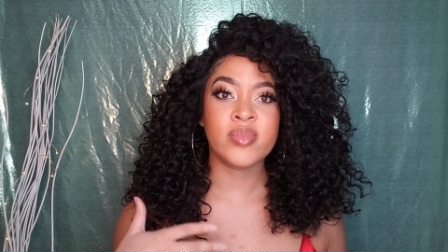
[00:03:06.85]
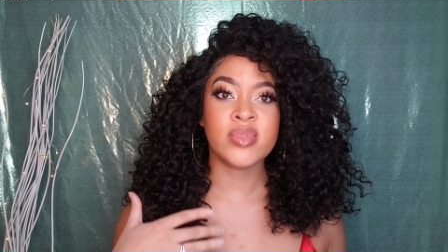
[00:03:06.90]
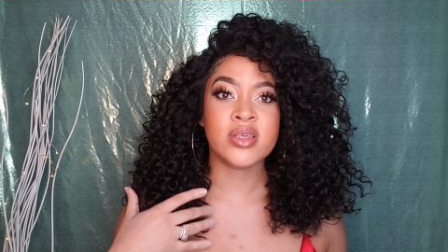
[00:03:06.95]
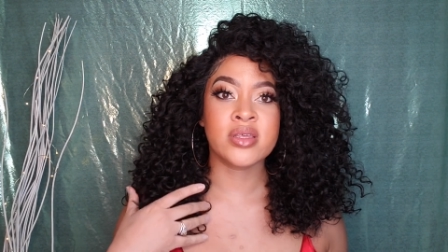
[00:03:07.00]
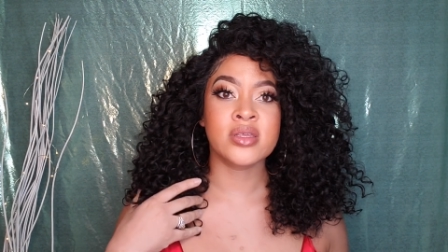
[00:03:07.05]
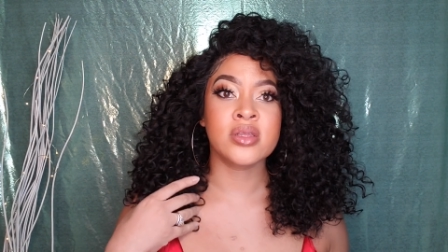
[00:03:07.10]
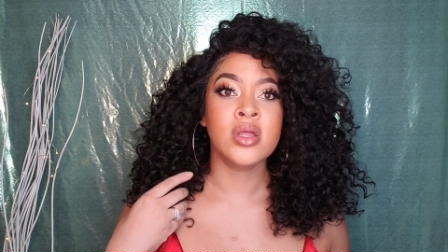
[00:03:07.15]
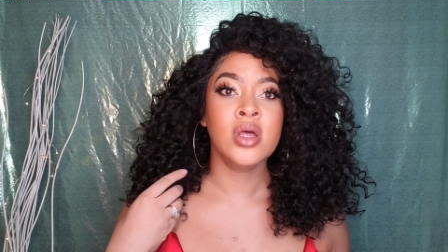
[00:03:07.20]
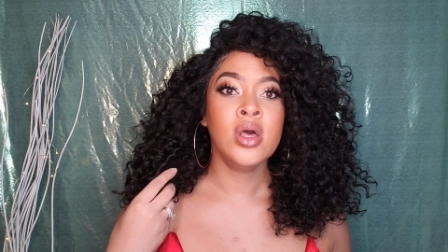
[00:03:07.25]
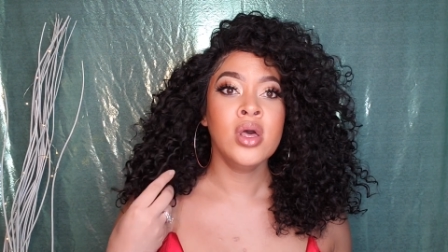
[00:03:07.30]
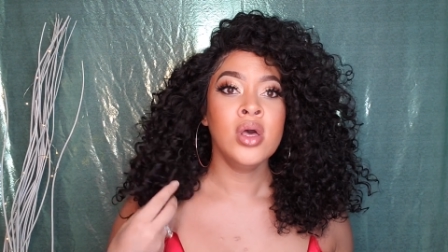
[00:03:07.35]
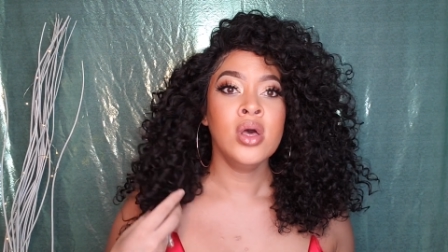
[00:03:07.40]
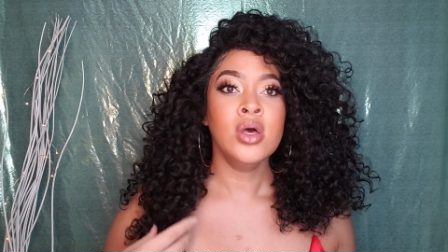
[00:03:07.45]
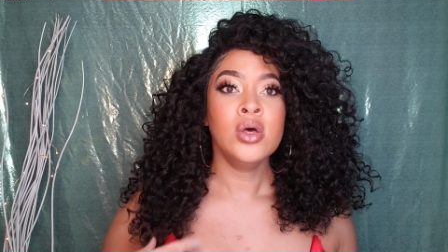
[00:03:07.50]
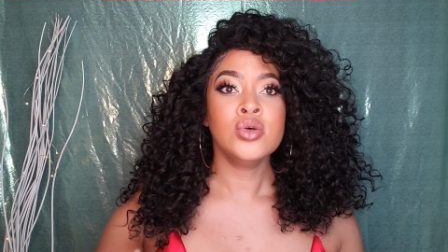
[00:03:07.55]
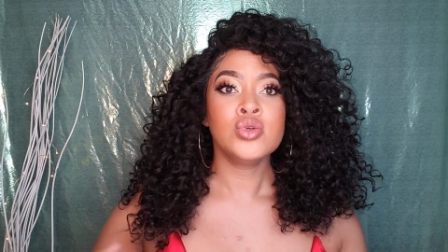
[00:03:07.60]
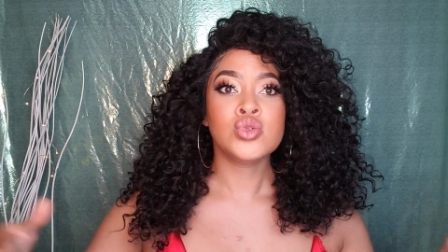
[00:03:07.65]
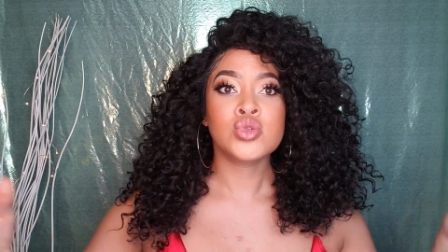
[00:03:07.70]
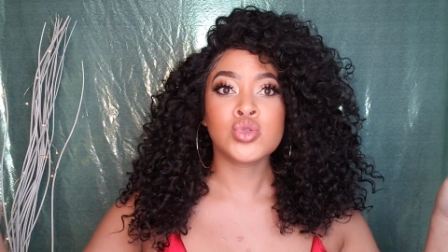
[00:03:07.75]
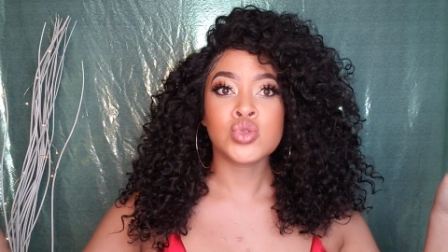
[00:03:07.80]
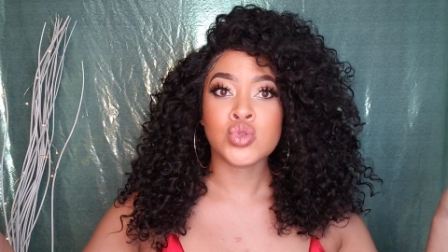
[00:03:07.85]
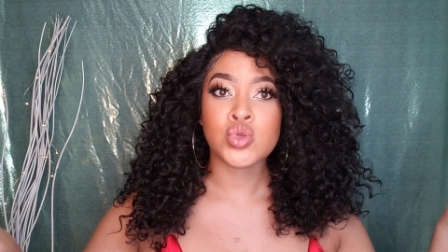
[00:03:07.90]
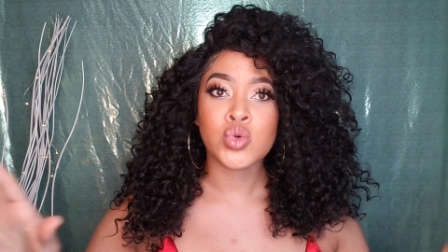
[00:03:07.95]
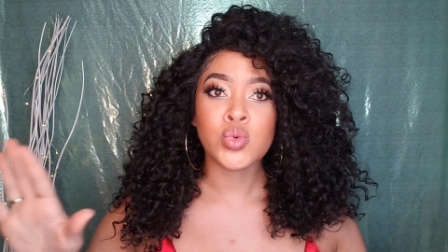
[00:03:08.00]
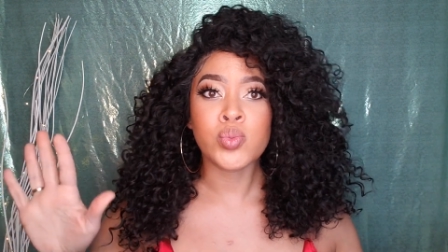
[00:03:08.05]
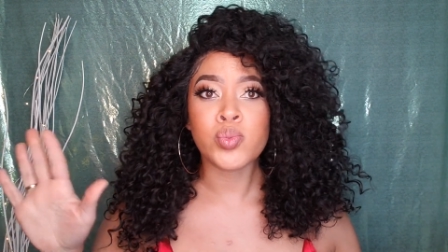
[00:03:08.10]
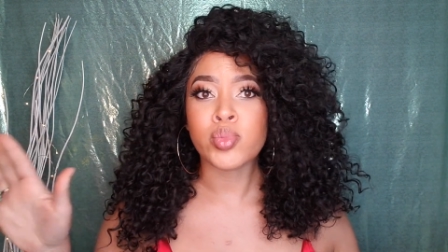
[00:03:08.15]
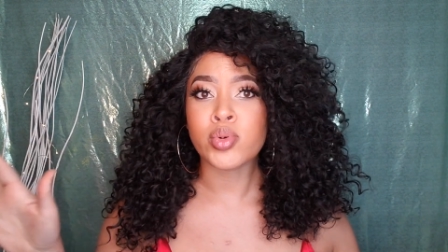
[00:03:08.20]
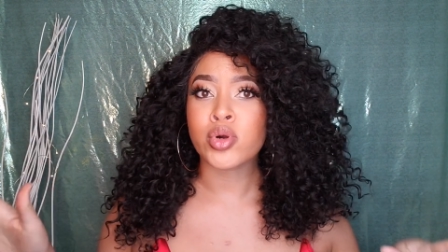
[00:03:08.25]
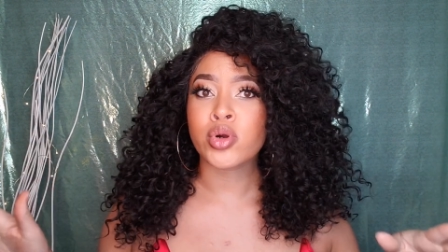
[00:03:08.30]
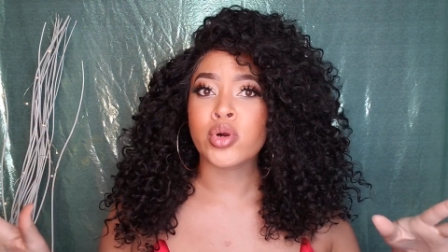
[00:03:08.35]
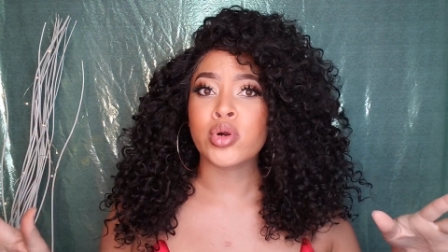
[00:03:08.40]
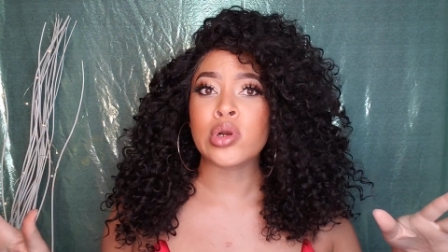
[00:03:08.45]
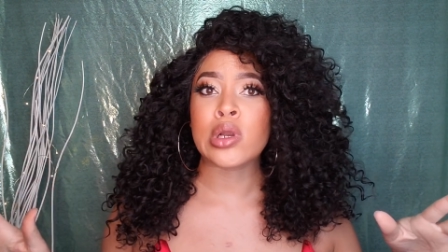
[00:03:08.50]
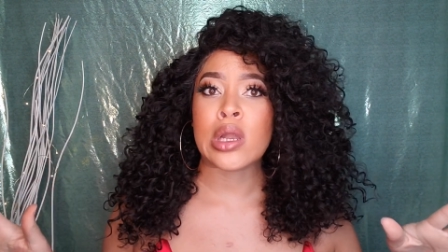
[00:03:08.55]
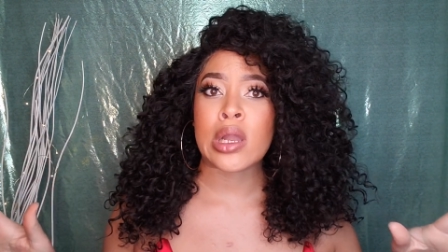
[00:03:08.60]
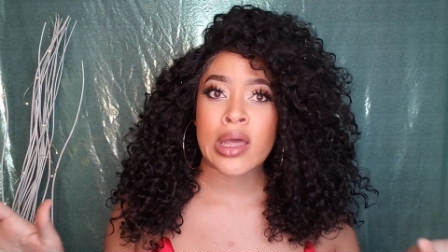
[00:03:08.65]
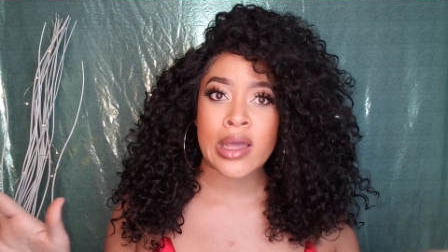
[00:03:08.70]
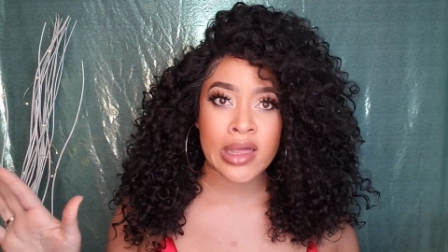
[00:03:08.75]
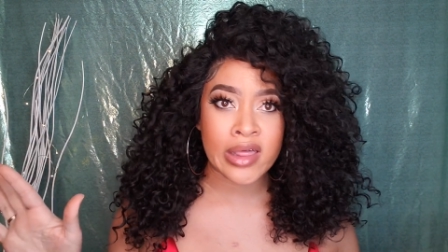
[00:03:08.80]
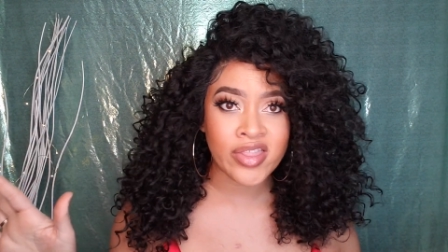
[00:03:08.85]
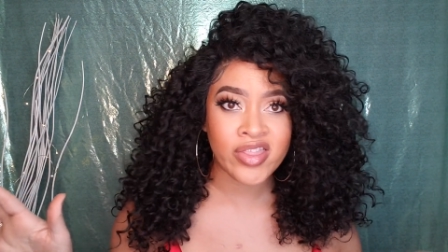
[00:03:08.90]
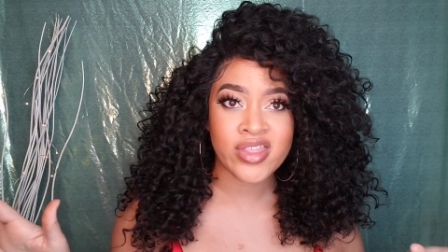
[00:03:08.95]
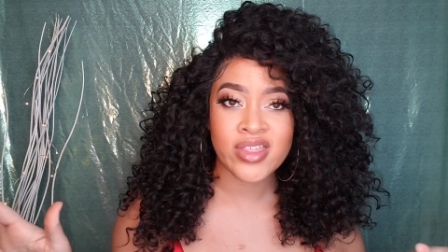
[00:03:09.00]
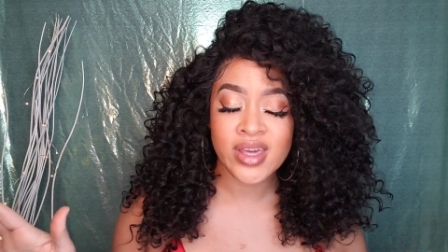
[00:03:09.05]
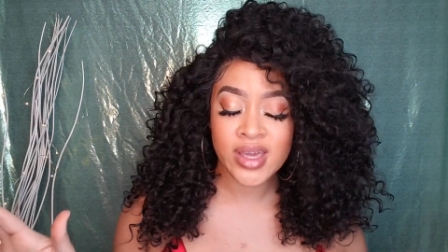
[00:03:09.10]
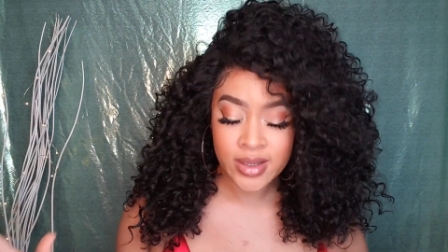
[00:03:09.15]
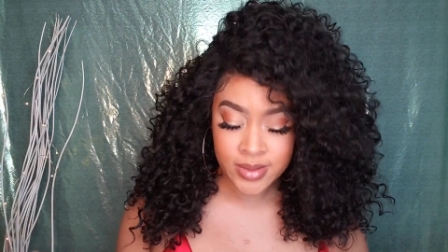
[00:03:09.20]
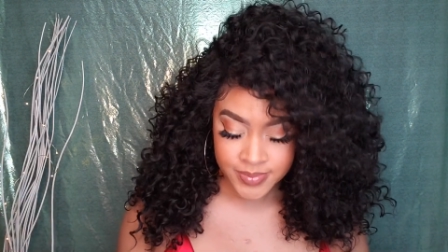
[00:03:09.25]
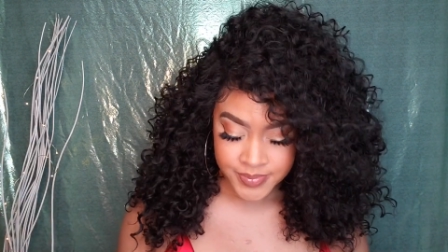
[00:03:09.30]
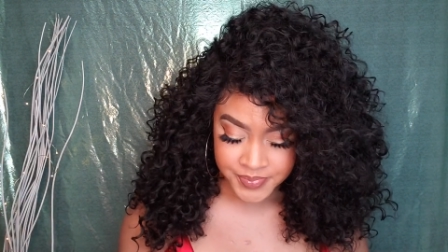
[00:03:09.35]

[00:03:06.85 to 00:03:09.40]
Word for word: been super lengthy,